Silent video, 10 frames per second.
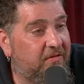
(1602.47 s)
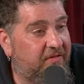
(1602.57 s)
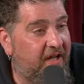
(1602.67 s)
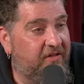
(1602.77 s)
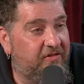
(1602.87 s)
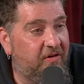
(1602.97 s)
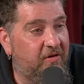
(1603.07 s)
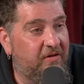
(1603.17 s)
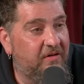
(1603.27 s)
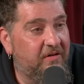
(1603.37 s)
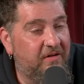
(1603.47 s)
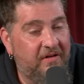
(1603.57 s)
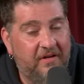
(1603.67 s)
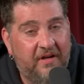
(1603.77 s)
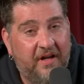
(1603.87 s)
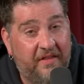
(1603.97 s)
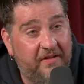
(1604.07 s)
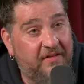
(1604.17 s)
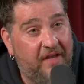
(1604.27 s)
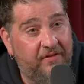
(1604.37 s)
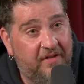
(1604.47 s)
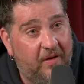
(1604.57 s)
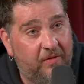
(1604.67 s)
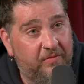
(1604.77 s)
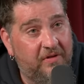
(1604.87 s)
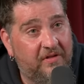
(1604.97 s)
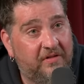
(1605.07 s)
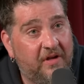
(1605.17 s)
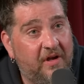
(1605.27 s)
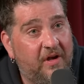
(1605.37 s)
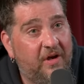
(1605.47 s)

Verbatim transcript: Dan Soder, and I think Dave Attell was with us.